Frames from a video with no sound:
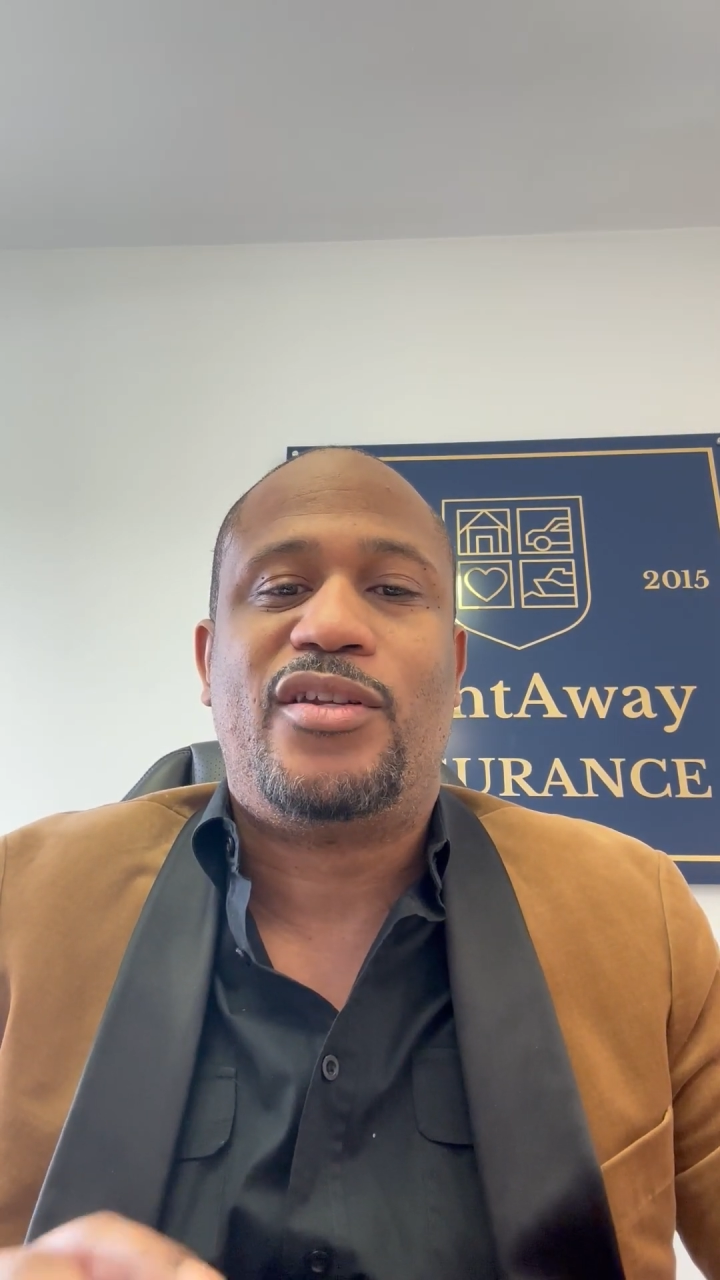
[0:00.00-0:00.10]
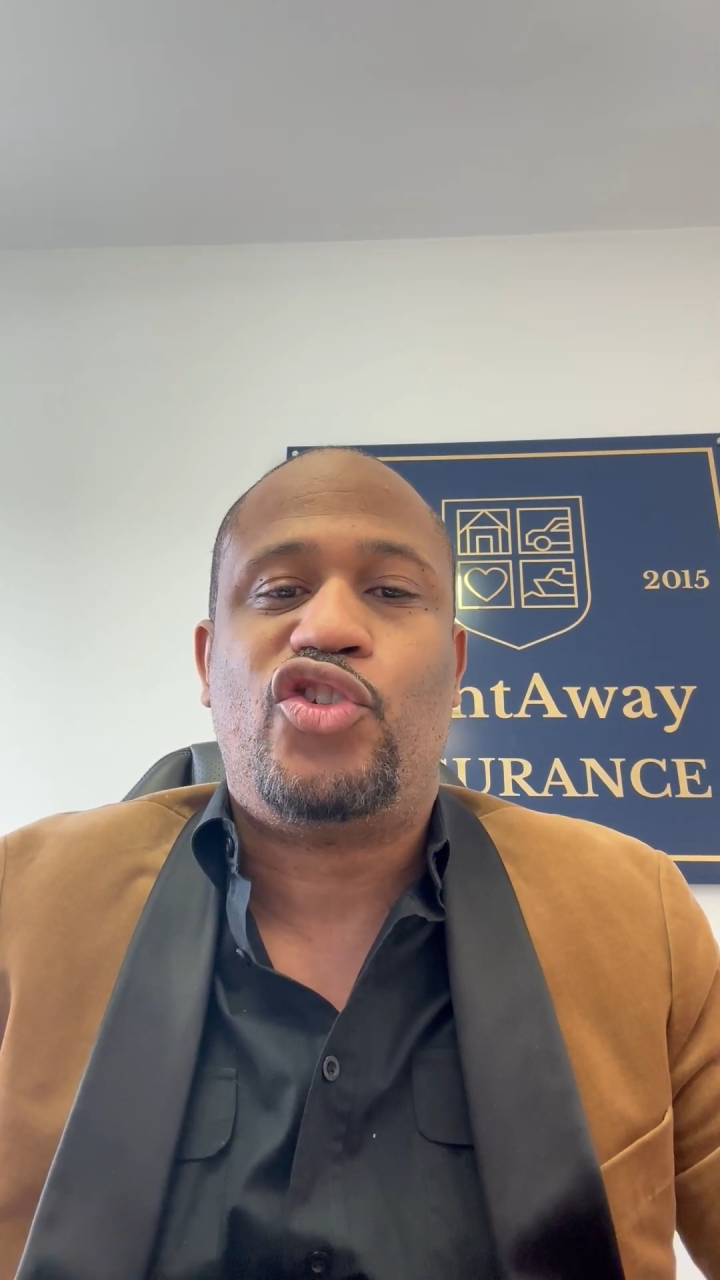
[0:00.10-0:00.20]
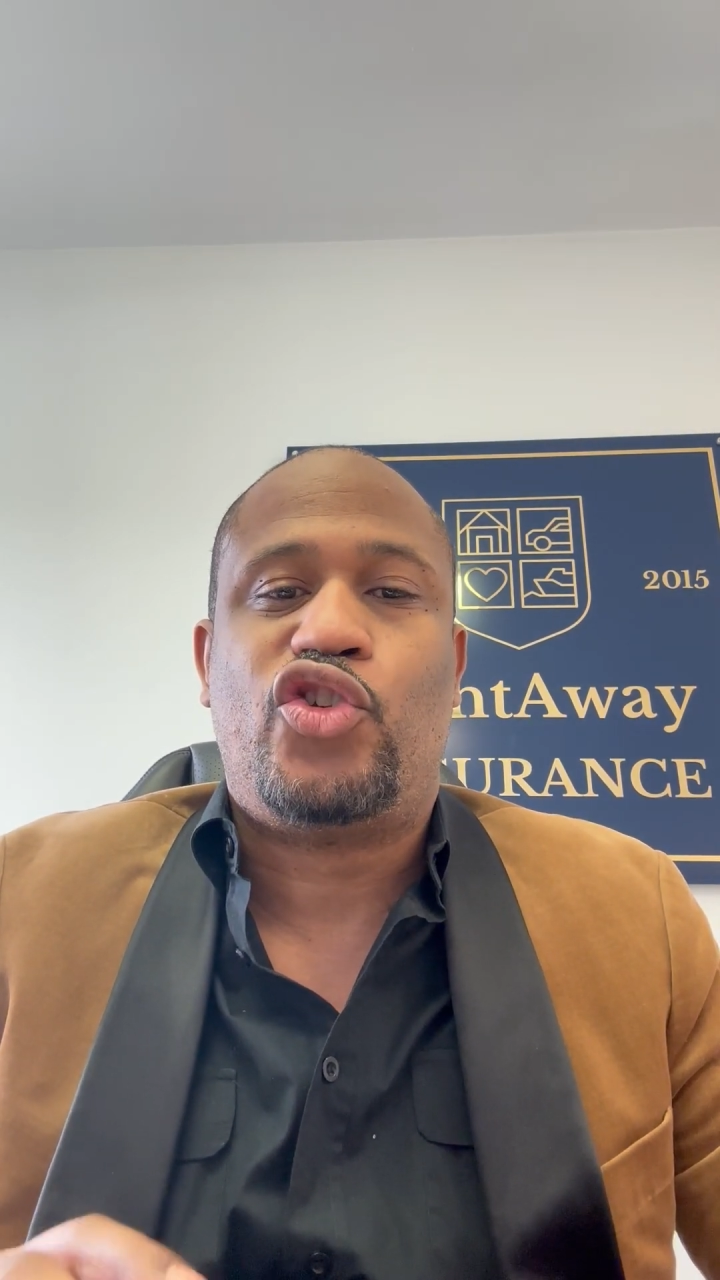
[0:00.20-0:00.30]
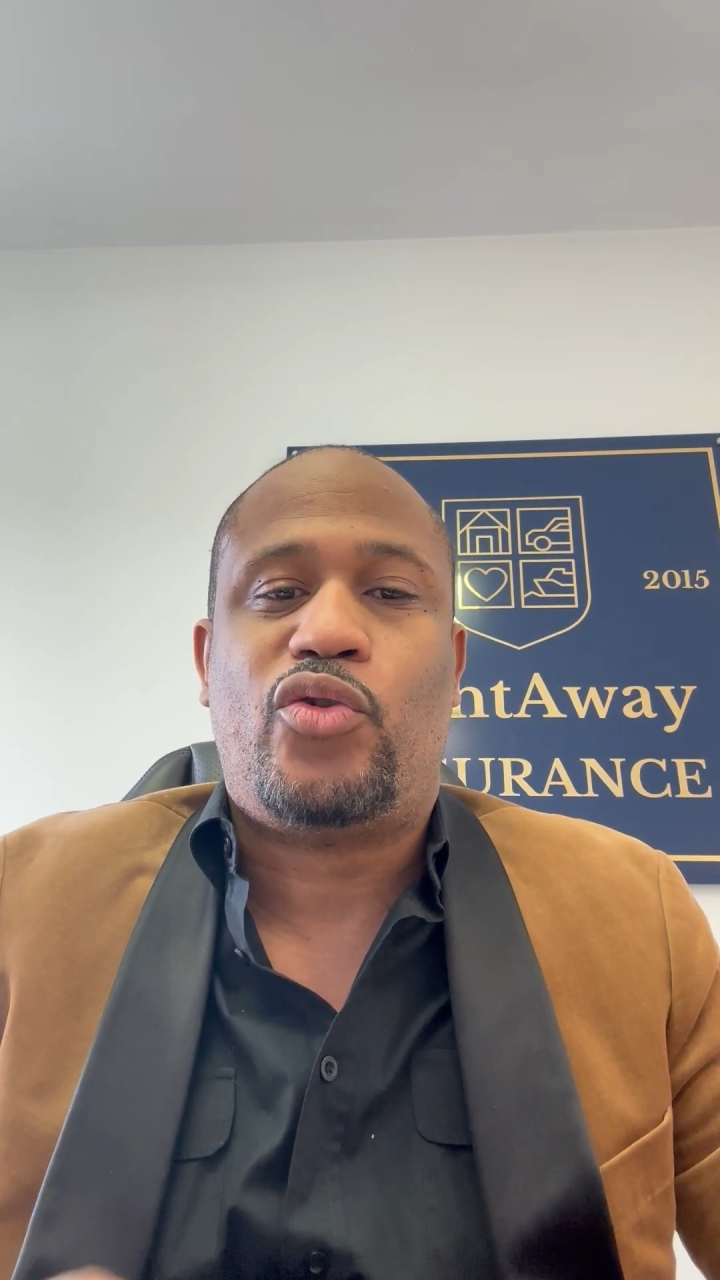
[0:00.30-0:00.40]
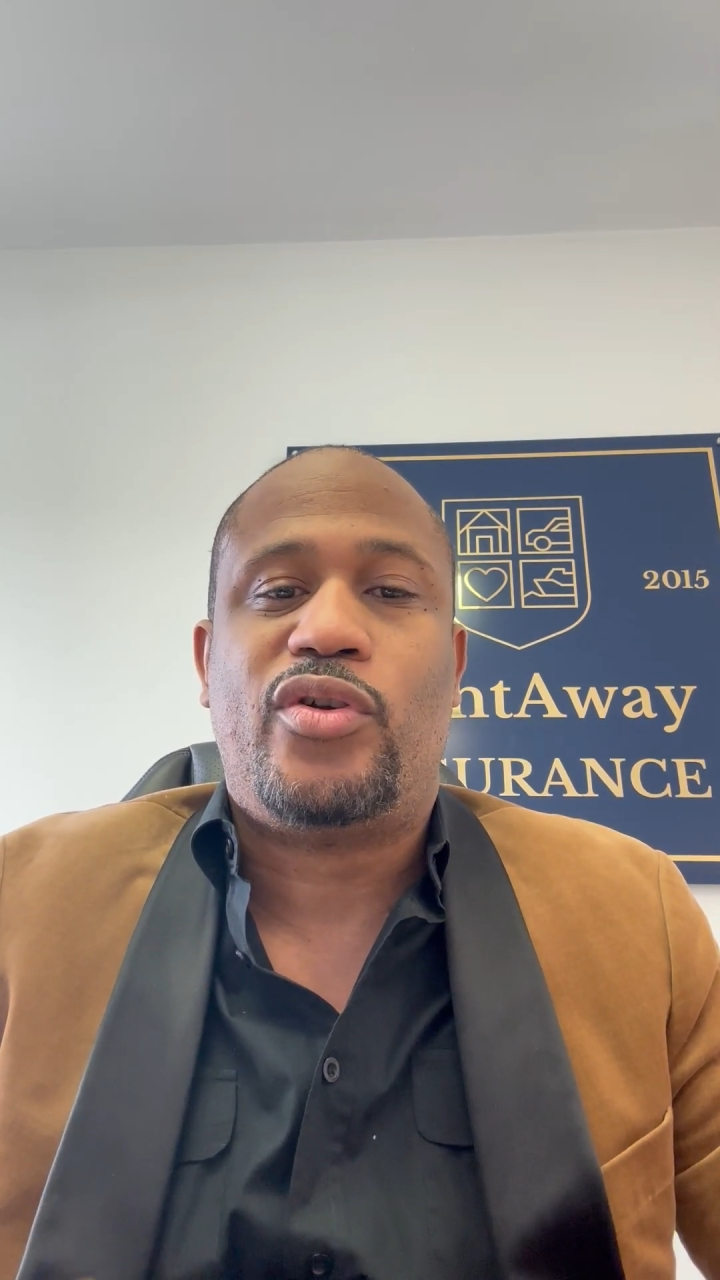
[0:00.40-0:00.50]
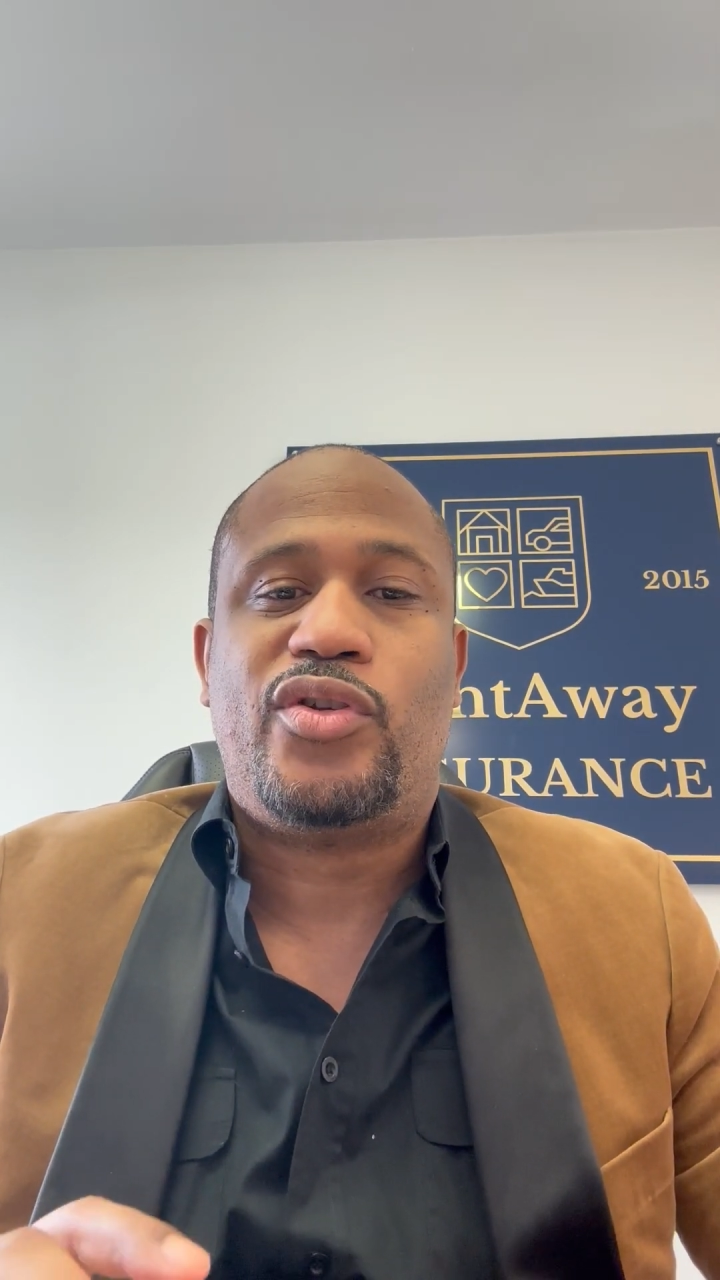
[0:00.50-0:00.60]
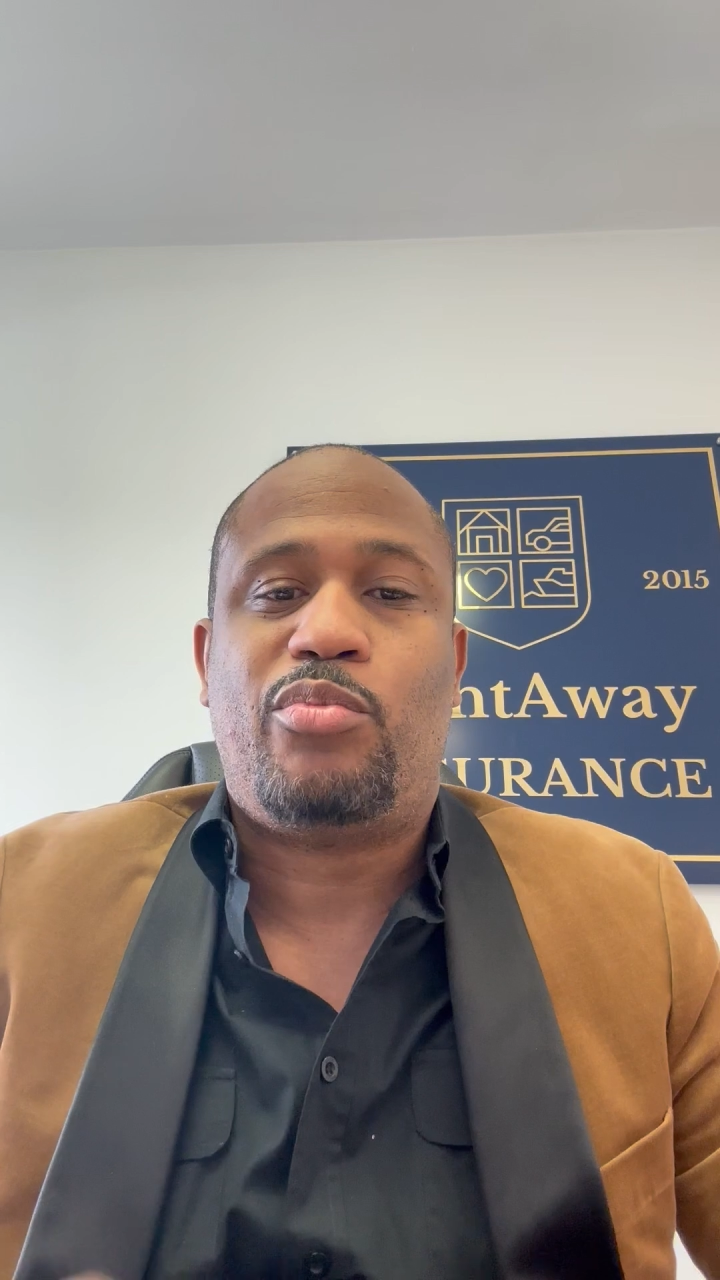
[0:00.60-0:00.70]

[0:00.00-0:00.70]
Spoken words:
insurance